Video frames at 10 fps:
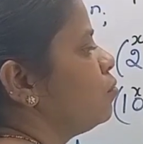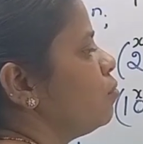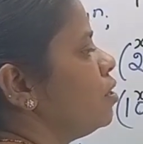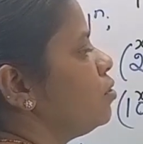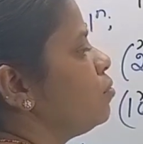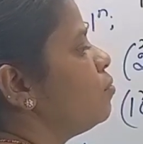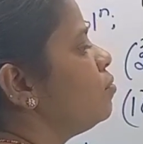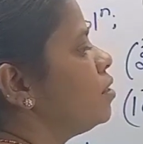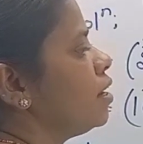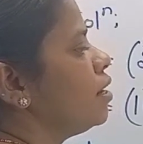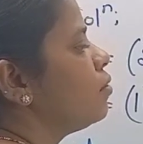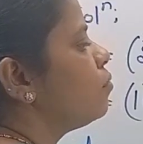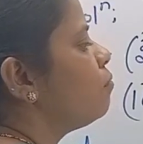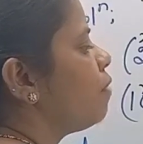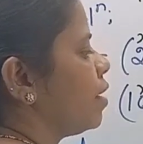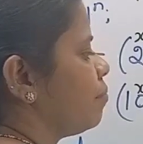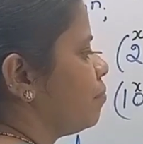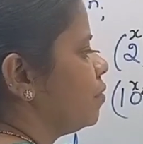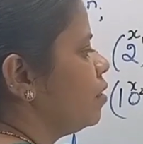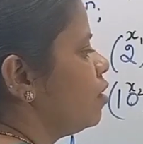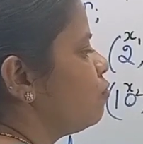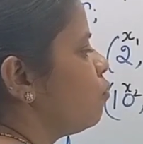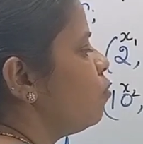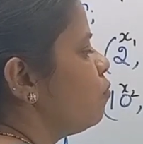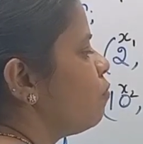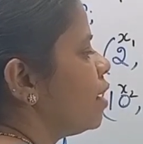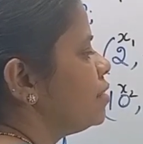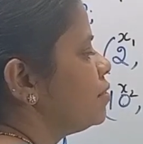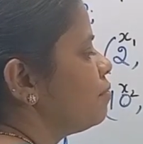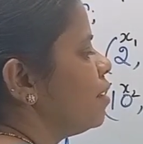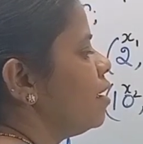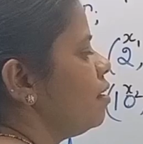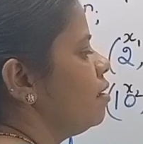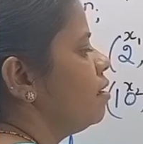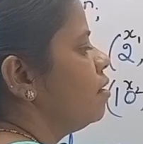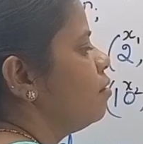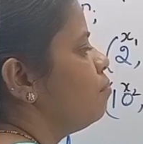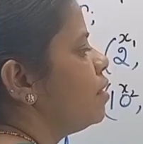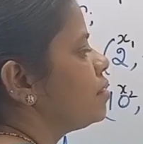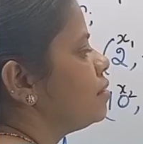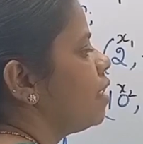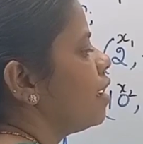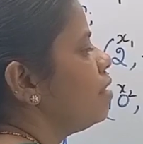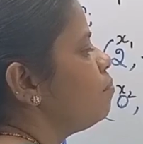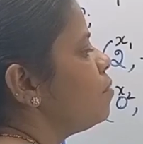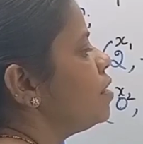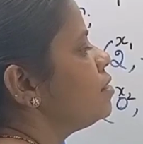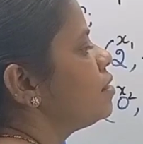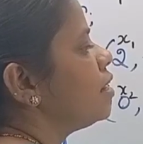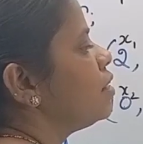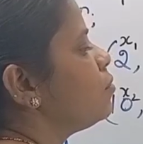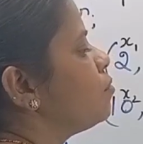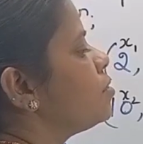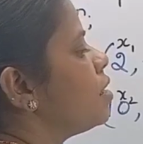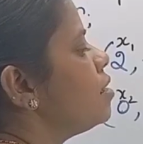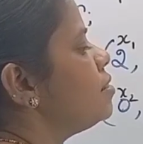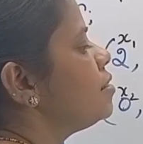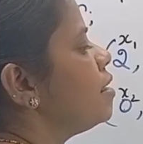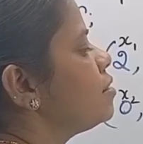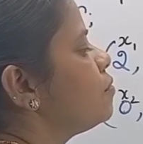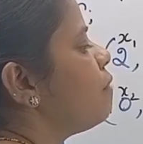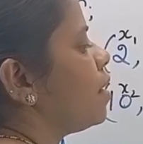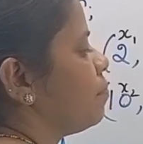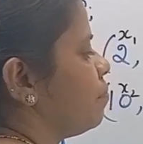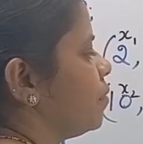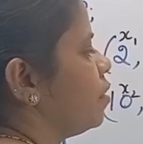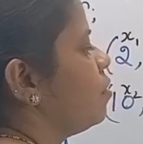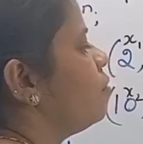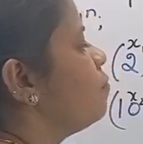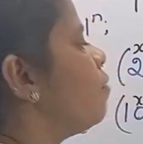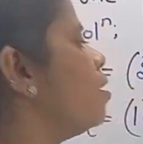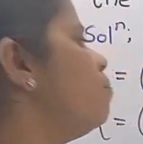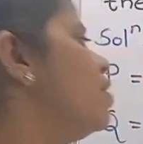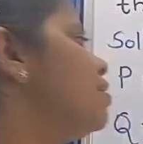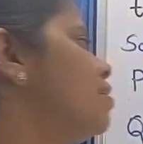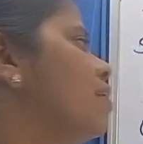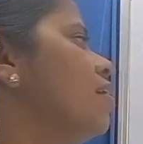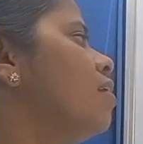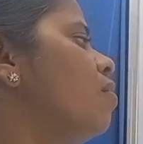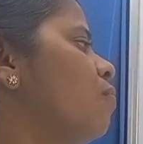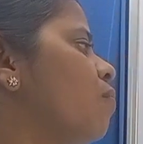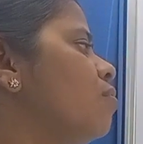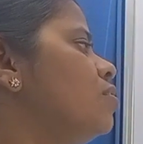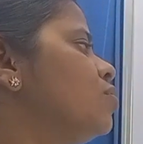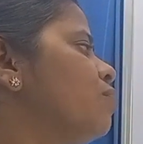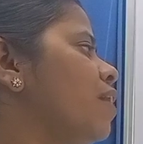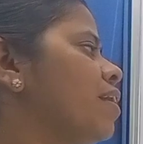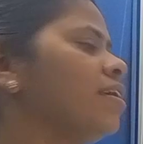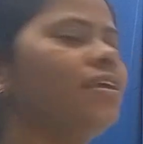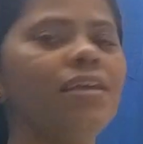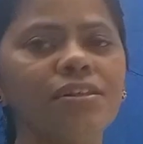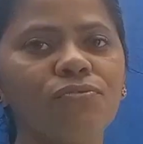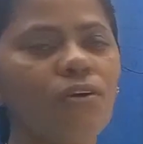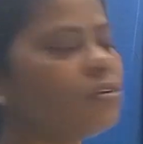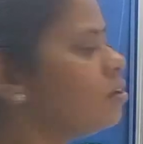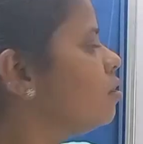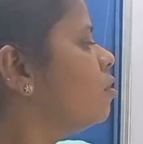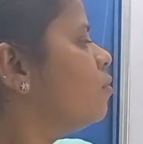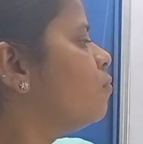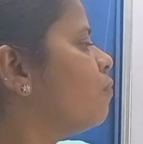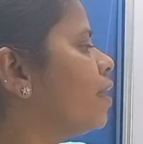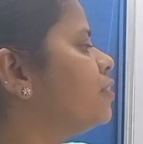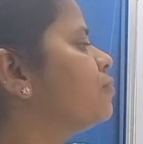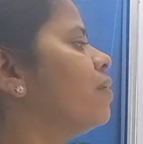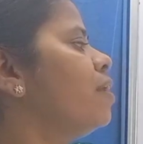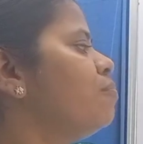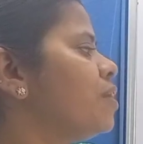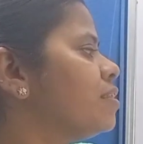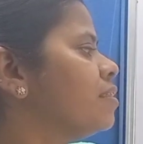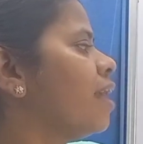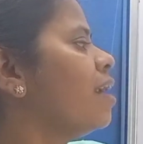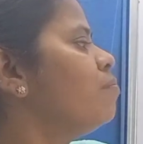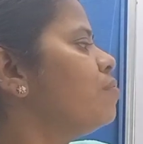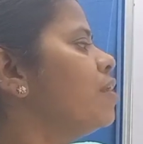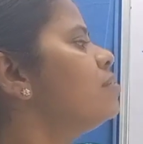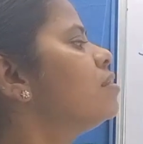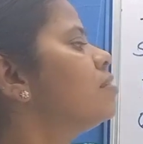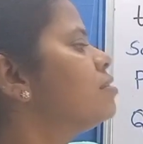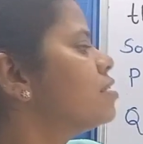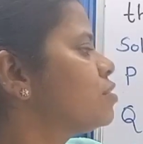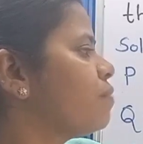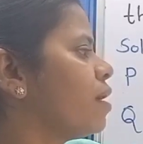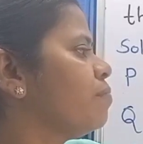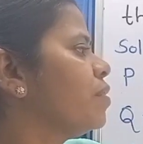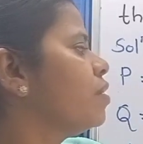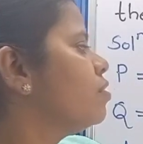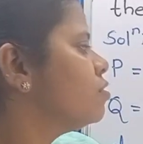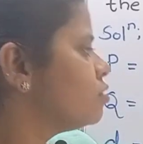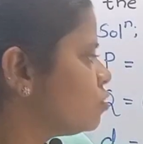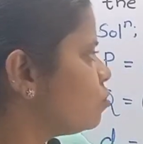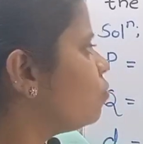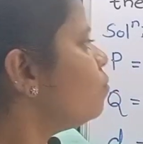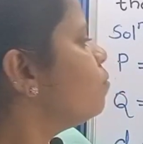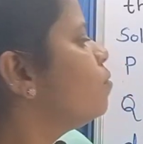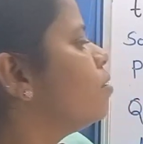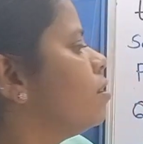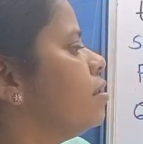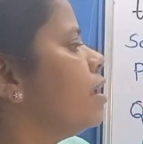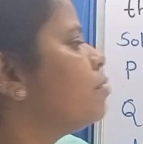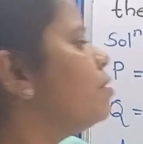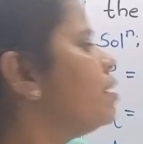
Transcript: 2 into 3 into y. Therefore, y square plus 9 plus 3 2s are 6y. Y plus 3 the whole square is what? Y square plus 9 plus 6y. So, let